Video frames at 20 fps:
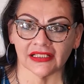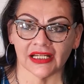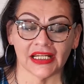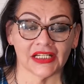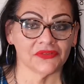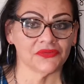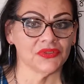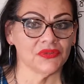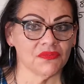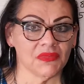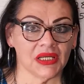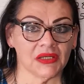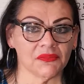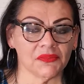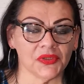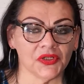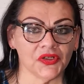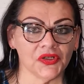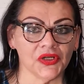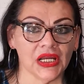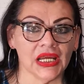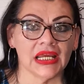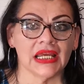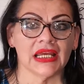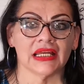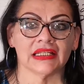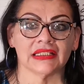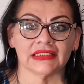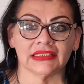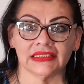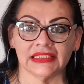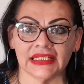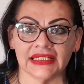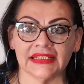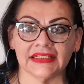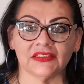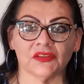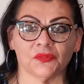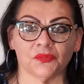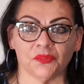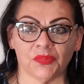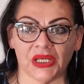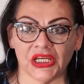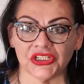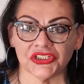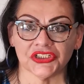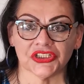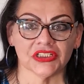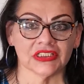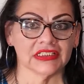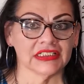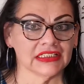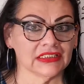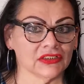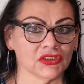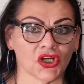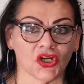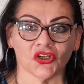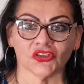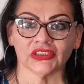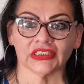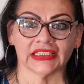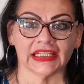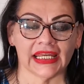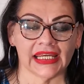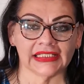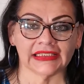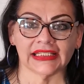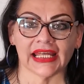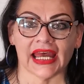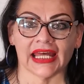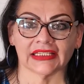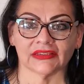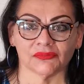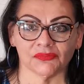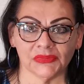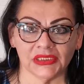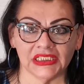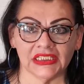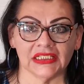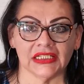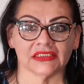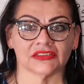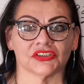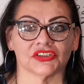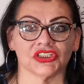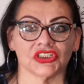And remember, this patient did not get admitted.